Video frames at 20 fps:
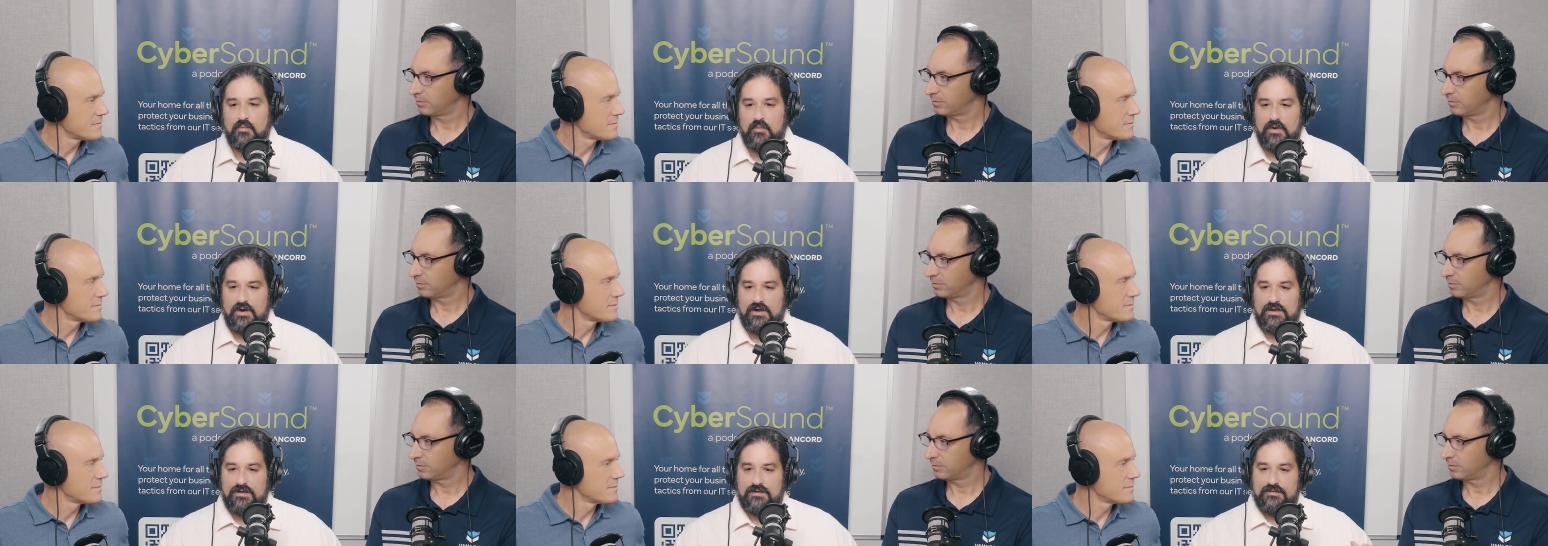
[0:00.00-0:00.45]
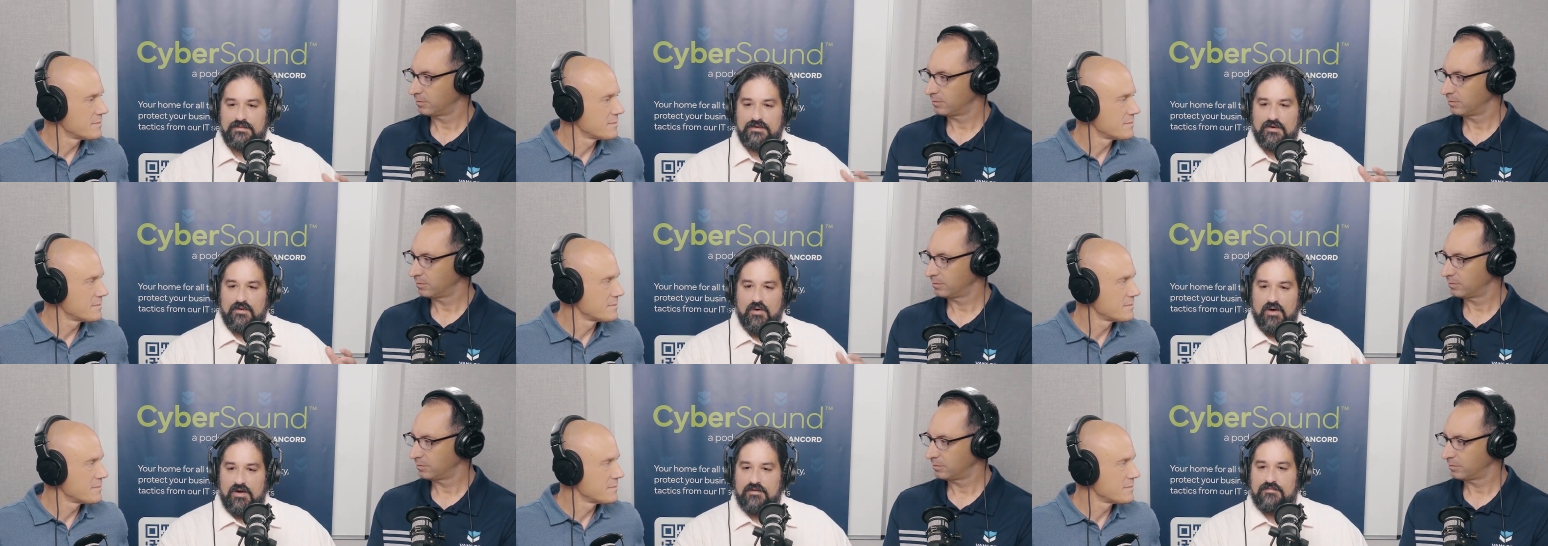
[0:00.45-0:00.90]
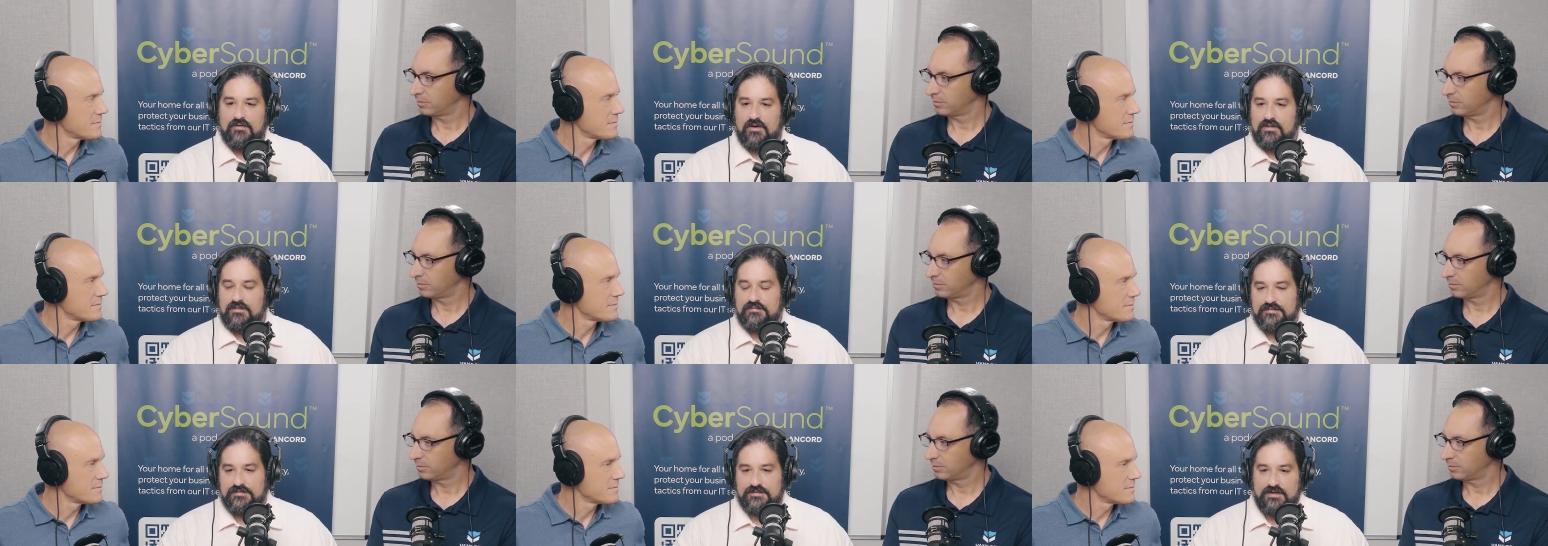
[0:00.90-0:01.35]
Speaker 1: while they're off
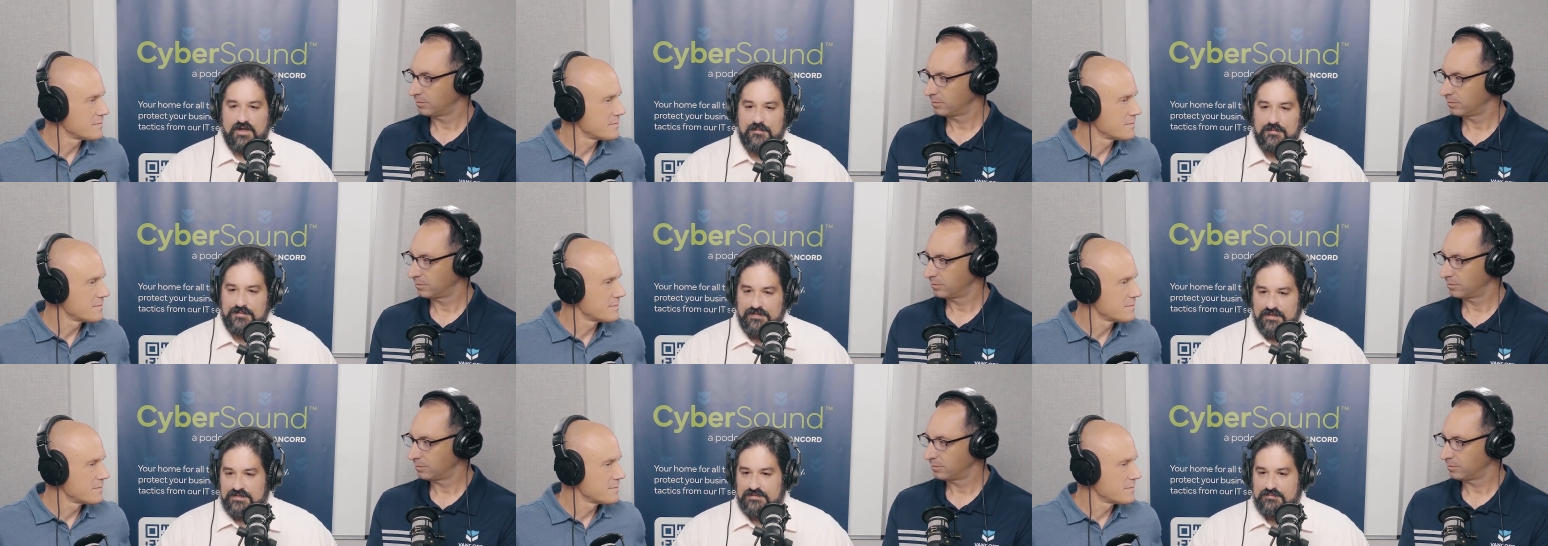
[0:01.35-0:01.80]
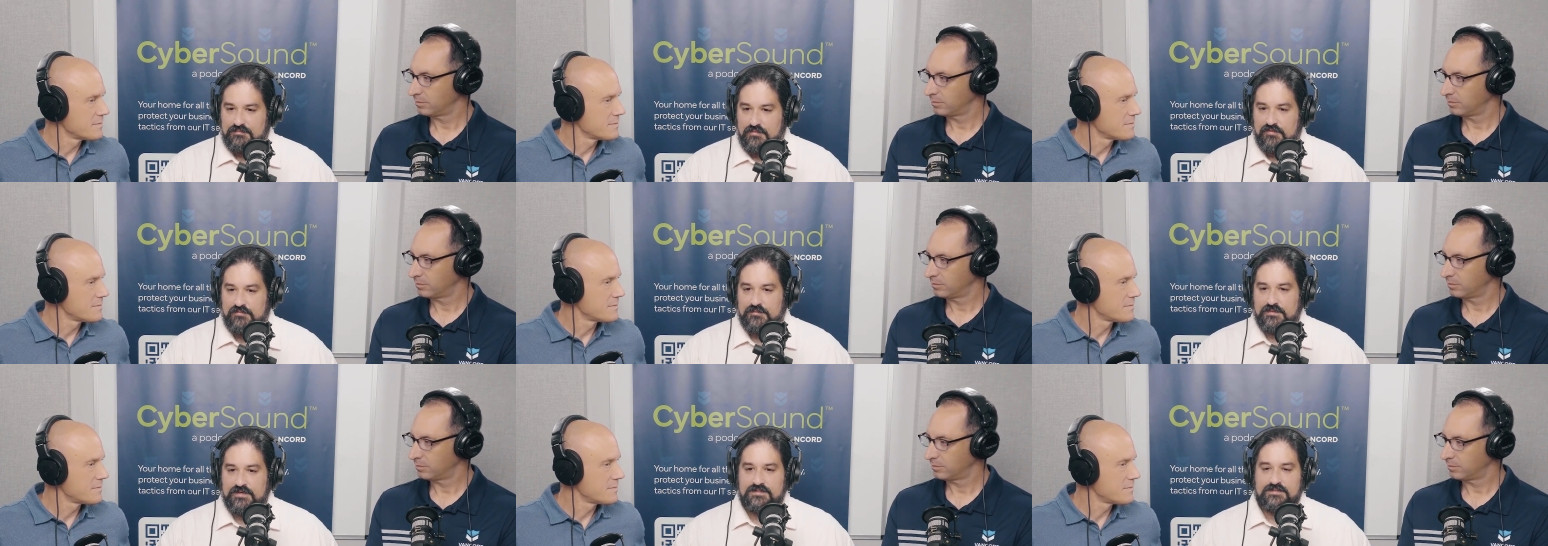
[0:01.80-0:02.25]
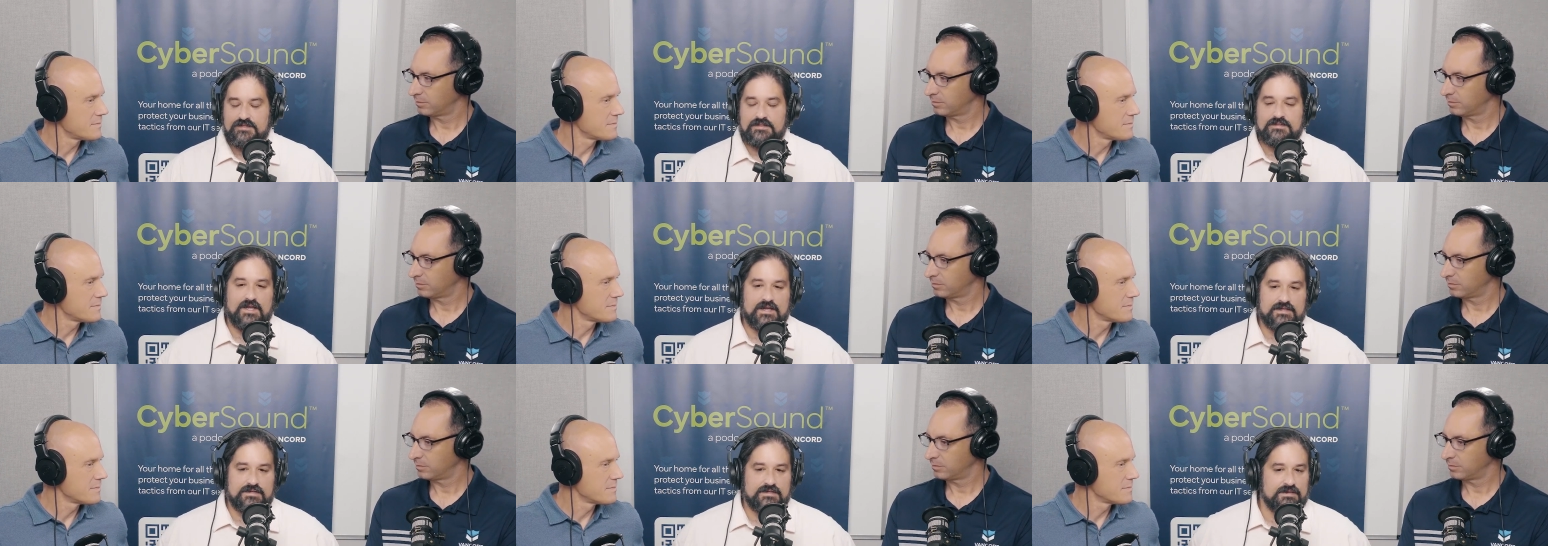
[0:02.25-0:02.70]
all of the time unless movement is
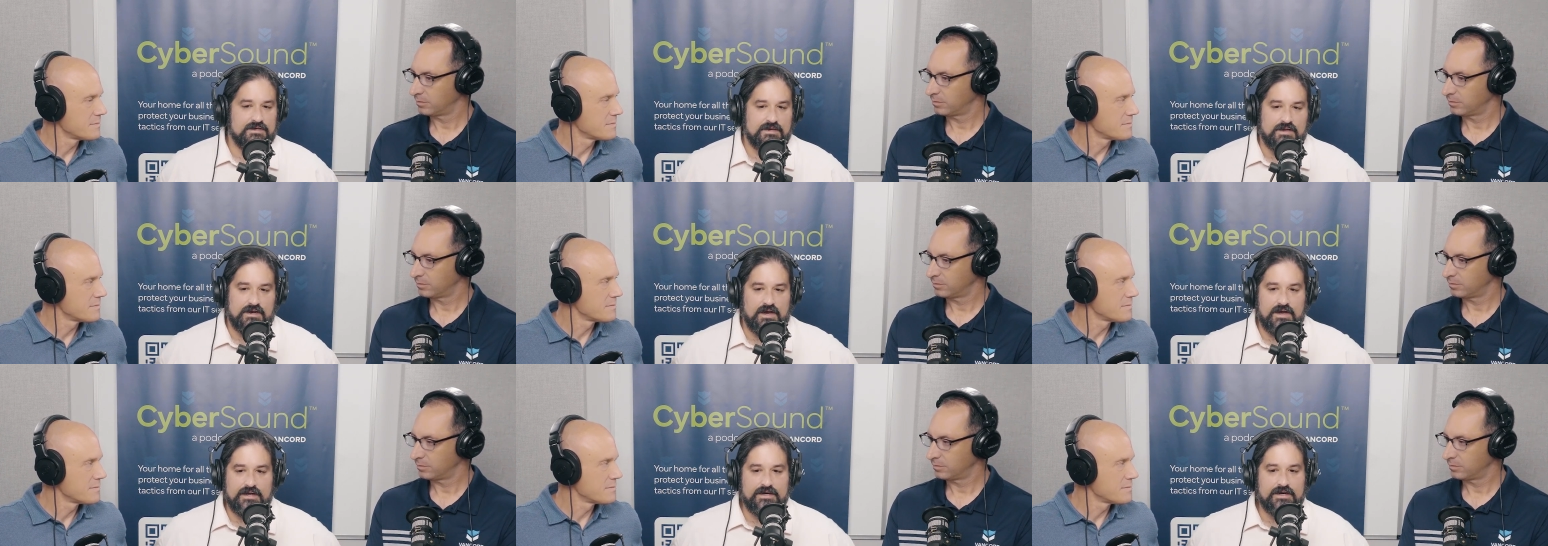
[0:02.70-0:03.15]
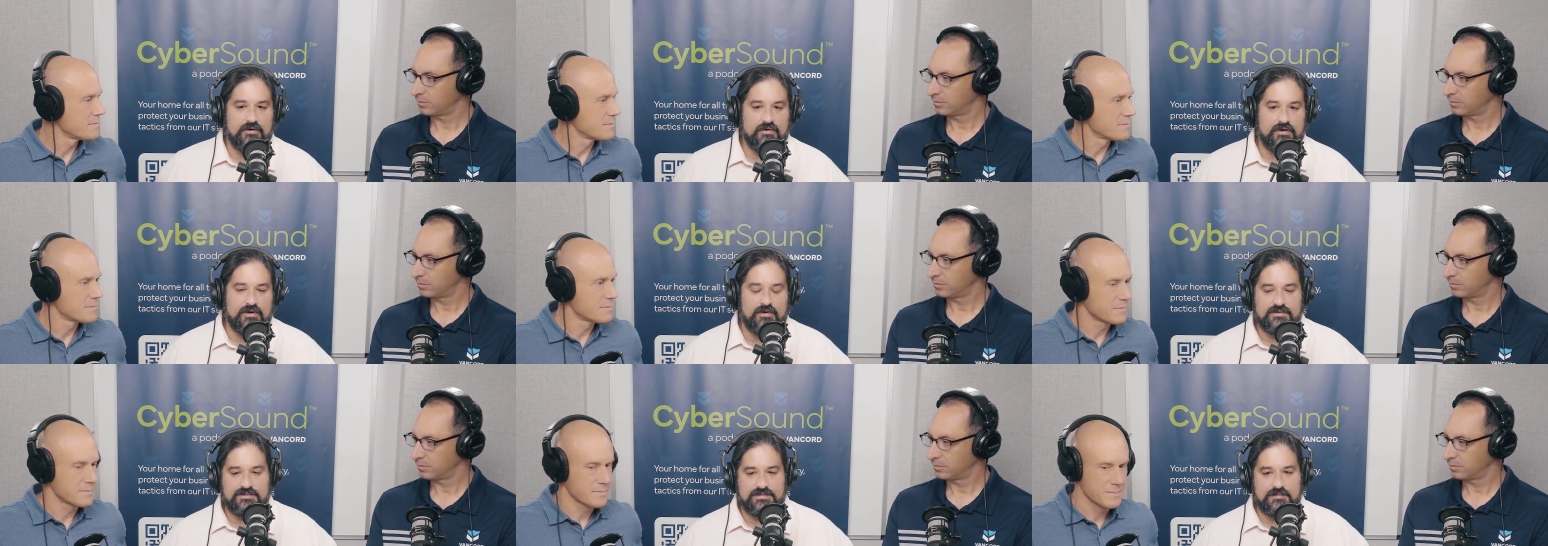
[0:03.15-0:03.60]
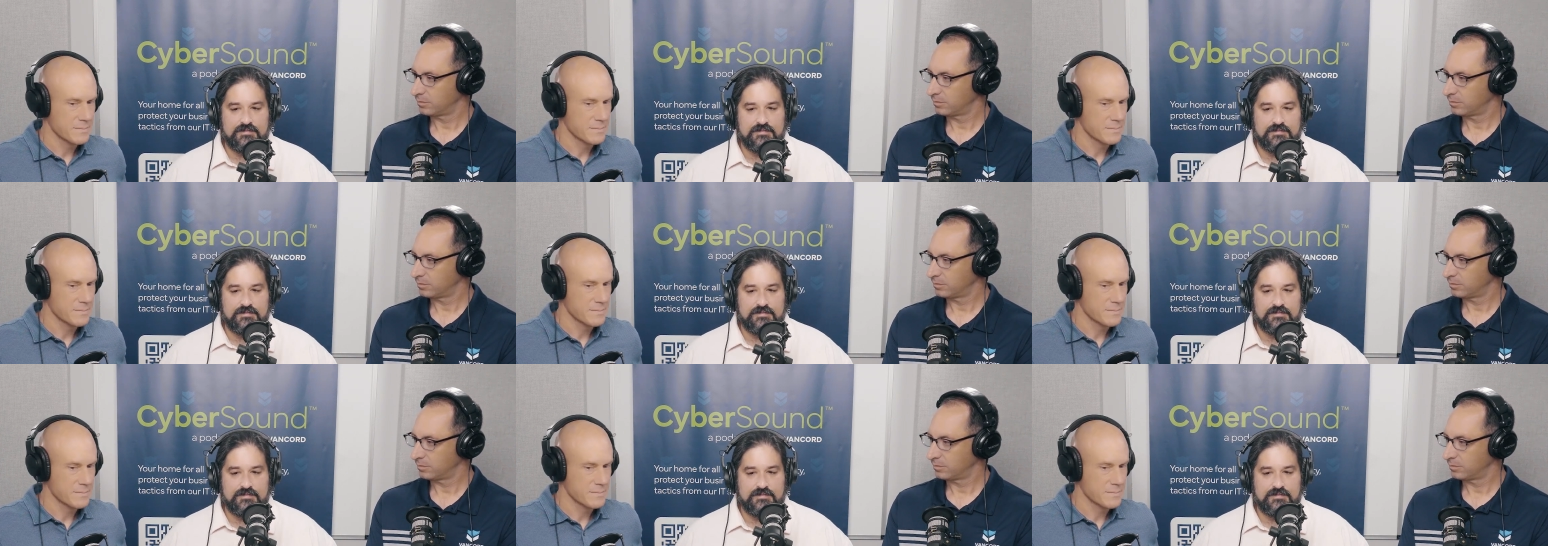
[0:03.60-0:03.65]
detected in a hot area or